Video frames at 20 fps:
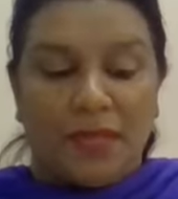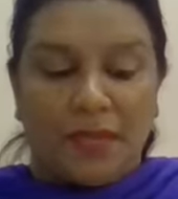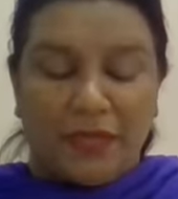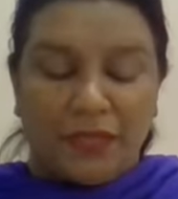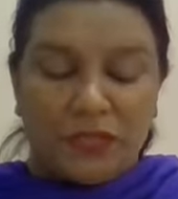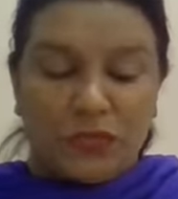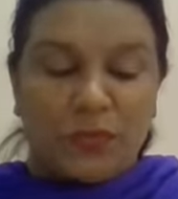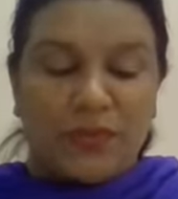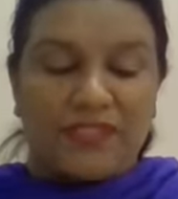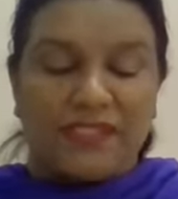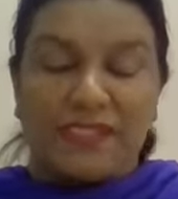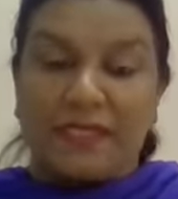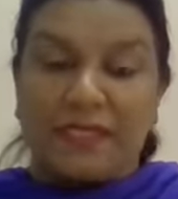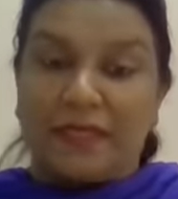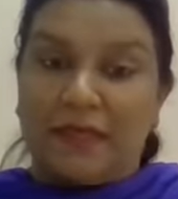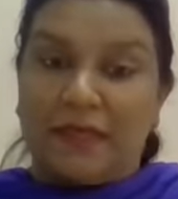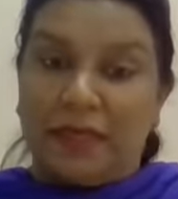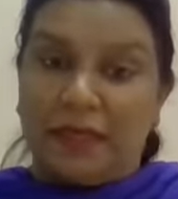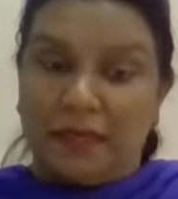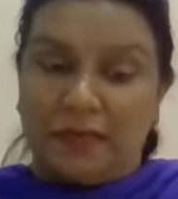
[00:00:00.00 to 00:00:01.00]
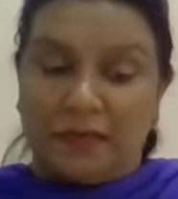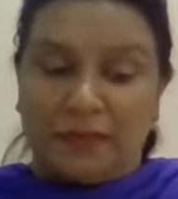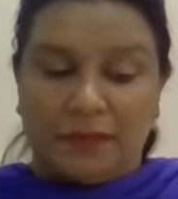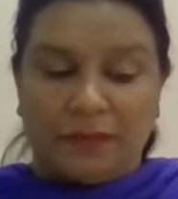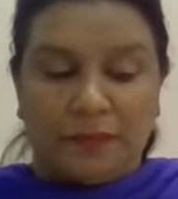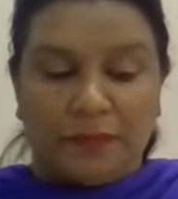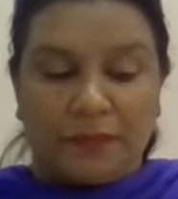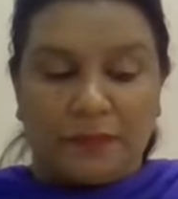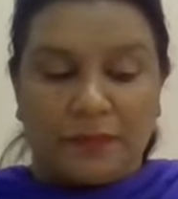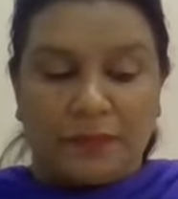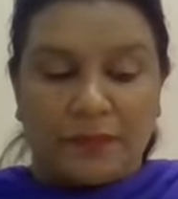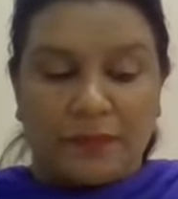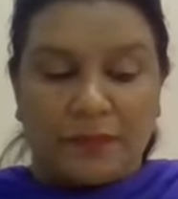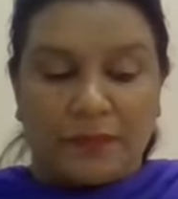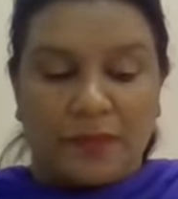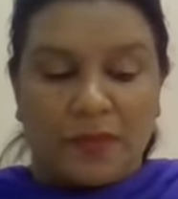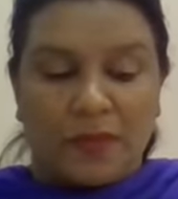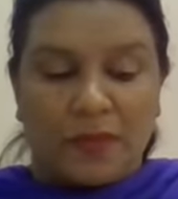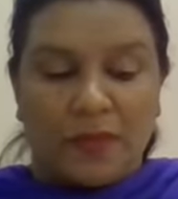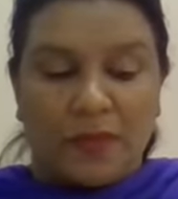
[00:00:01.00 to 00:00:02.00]
it was clear
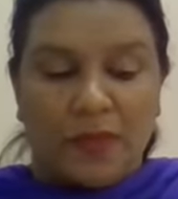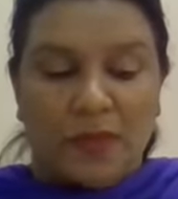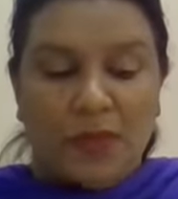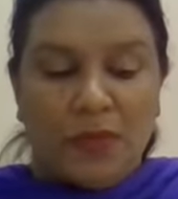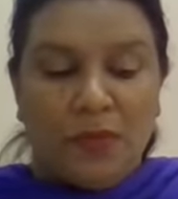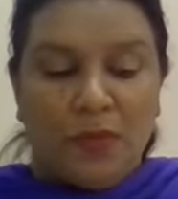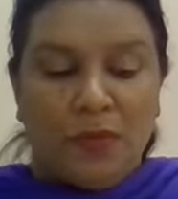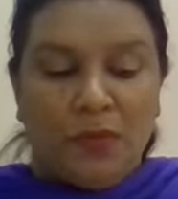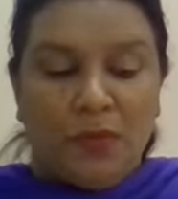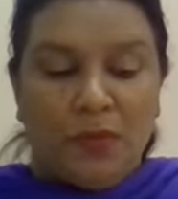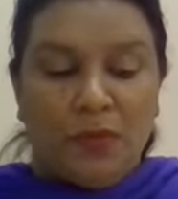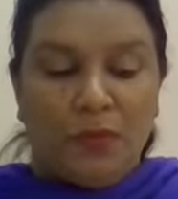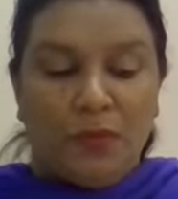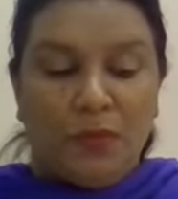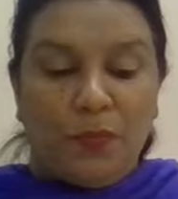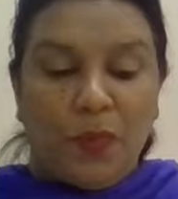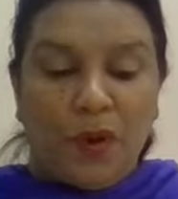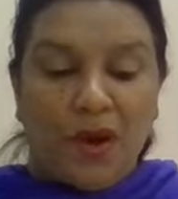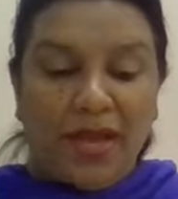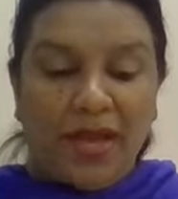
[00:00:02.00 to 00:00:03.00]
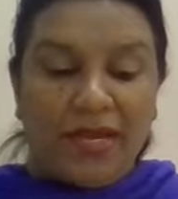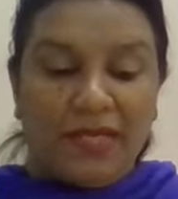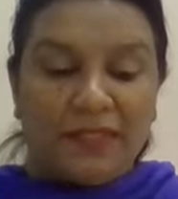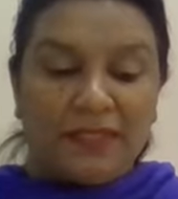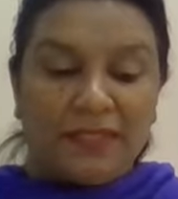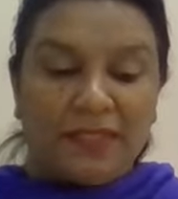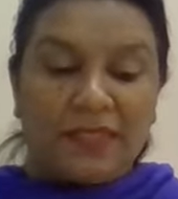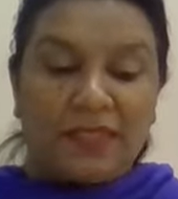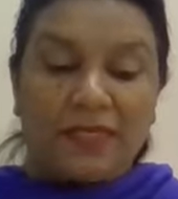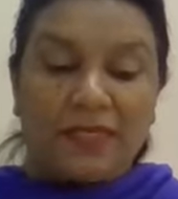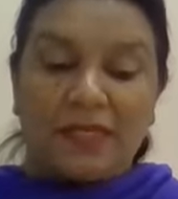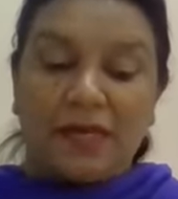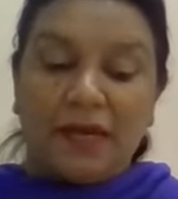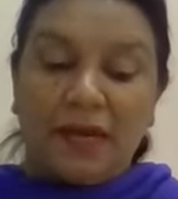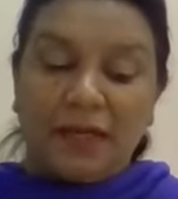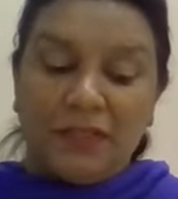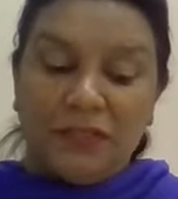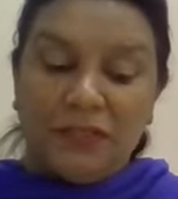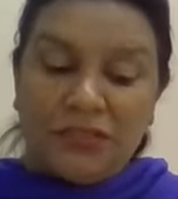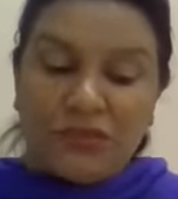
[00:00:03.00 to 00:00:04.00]
why the
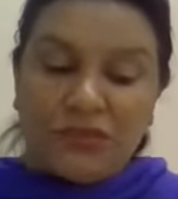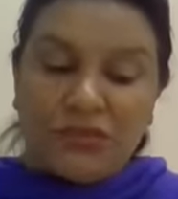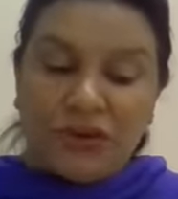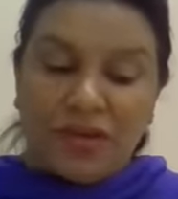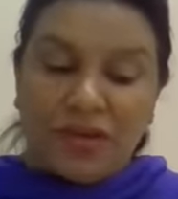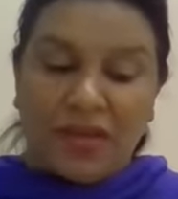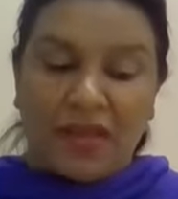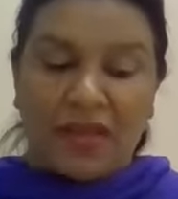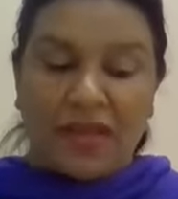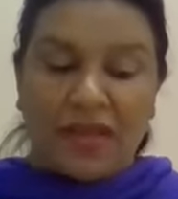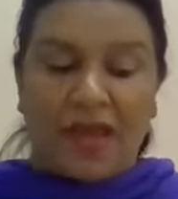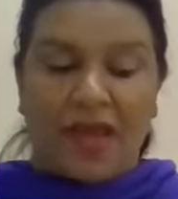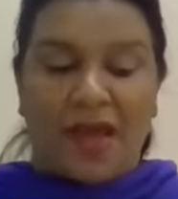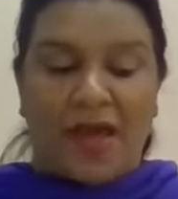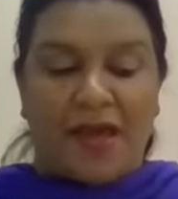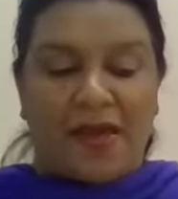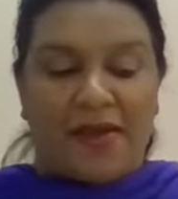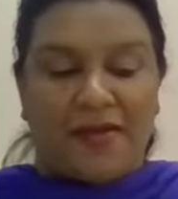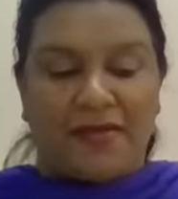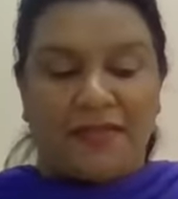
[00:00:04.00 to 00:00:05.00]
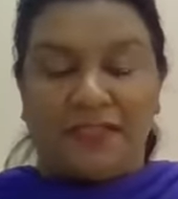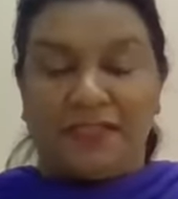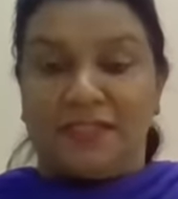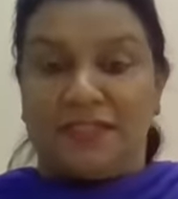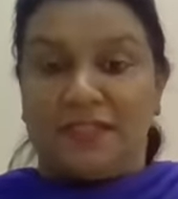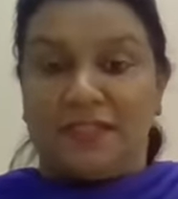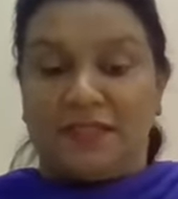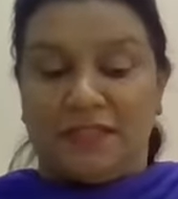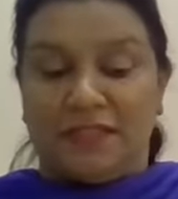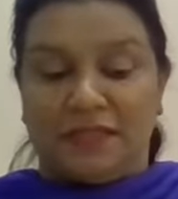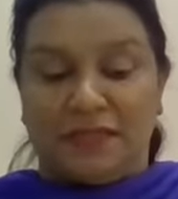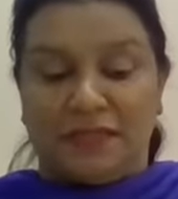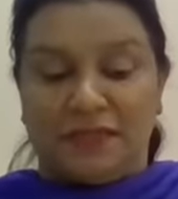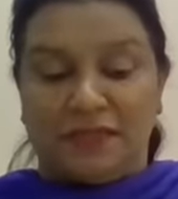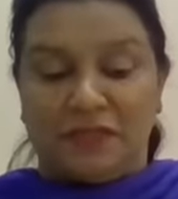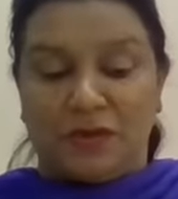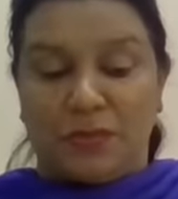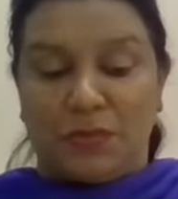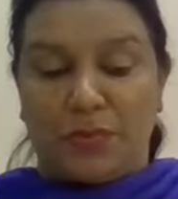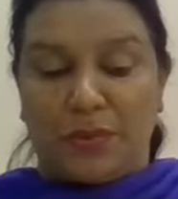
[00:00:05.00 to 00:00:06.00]
country had
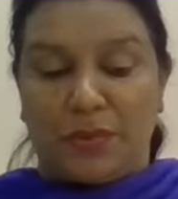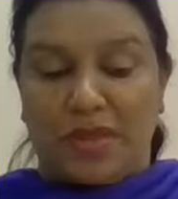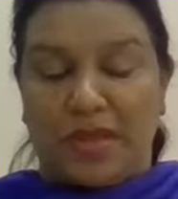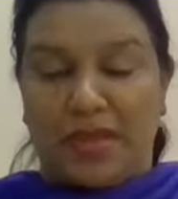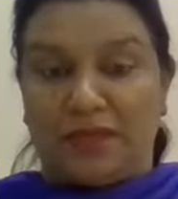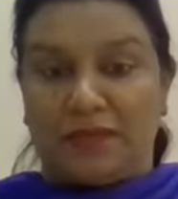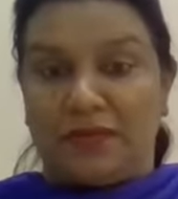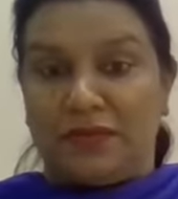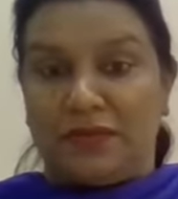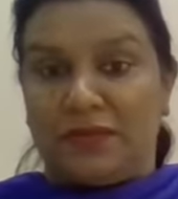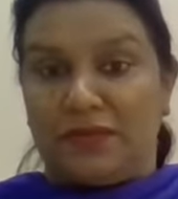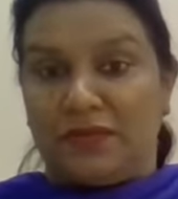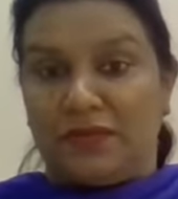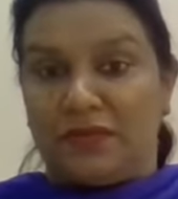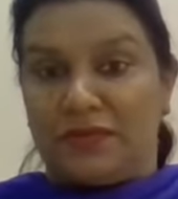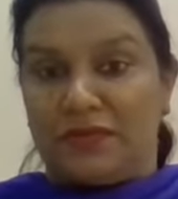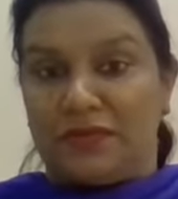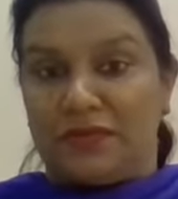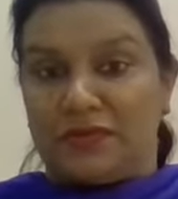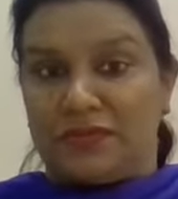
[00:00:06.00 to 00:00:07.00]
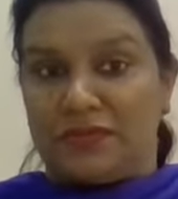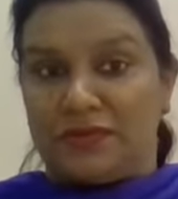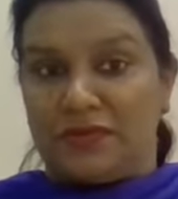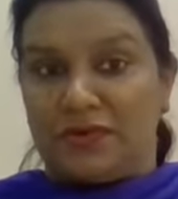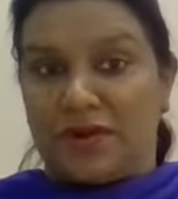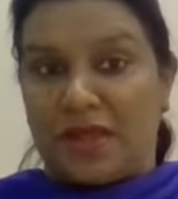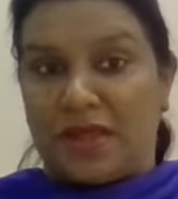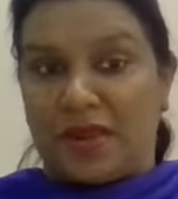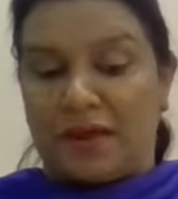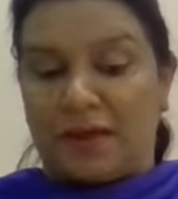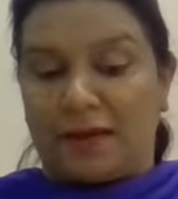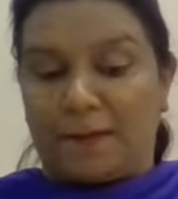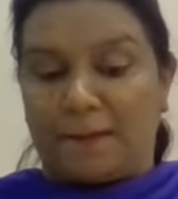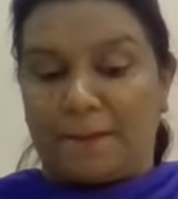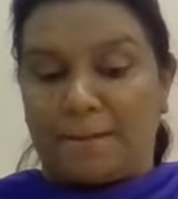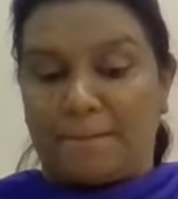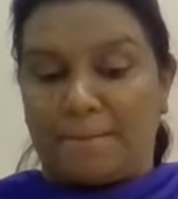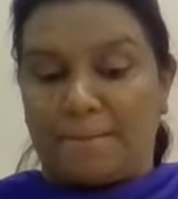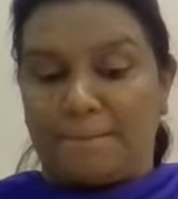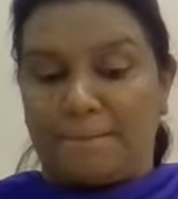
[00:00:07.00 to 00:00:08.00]
cities where the rivers ran.
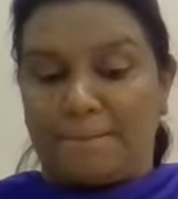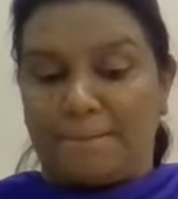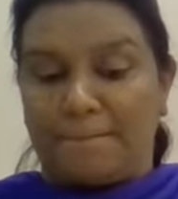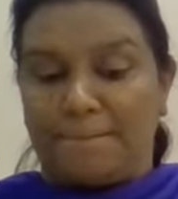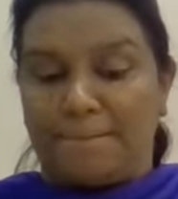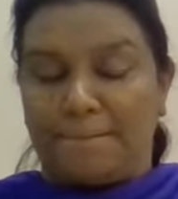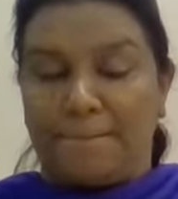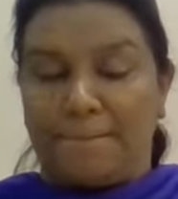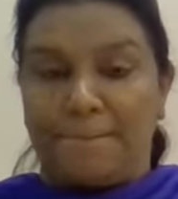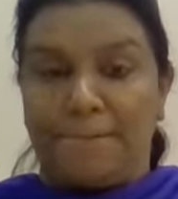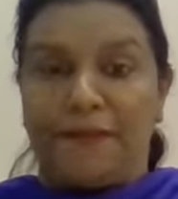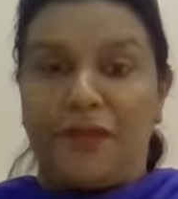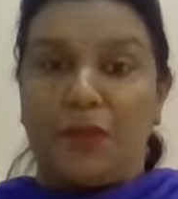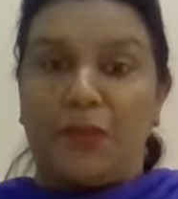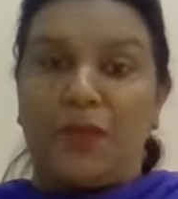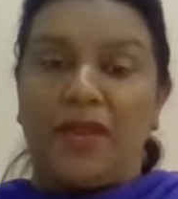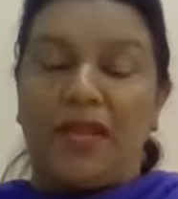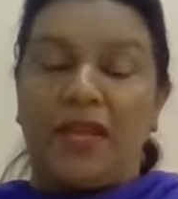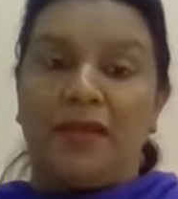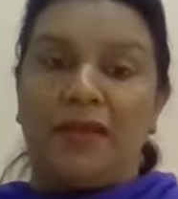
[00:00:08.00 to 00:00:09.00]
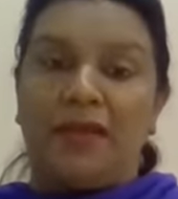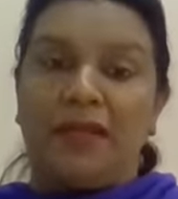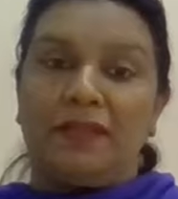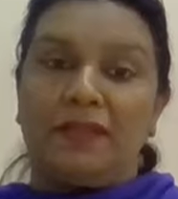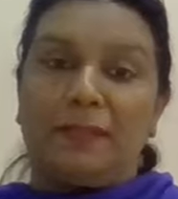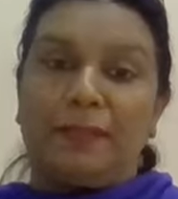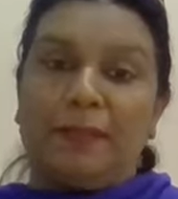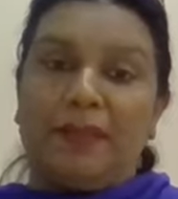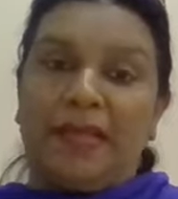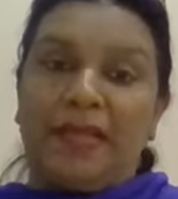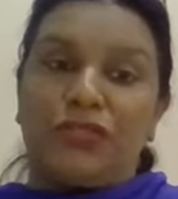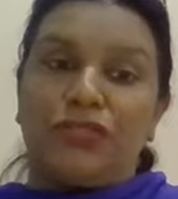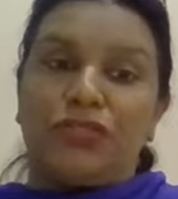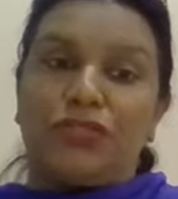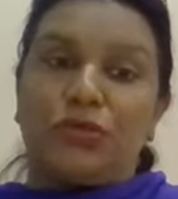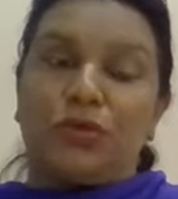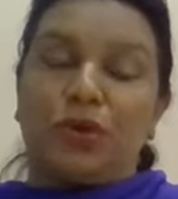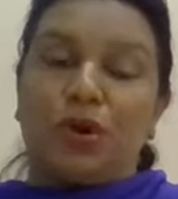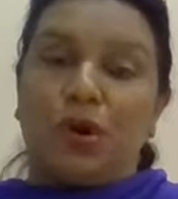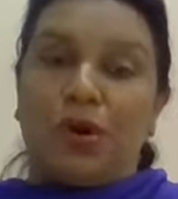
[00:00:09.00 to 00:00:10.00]
Now, when the plane
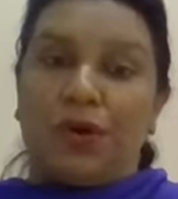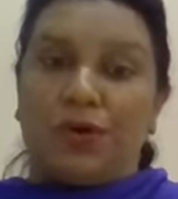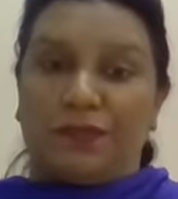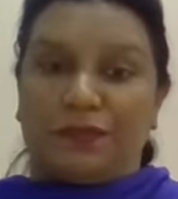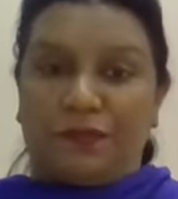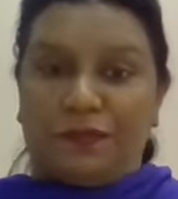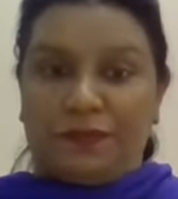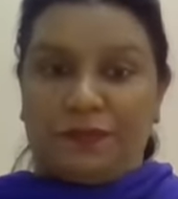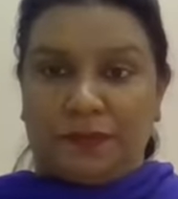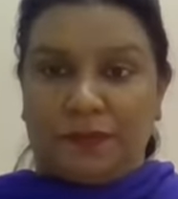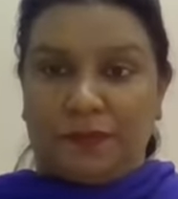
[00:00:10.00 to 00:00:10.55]
took off,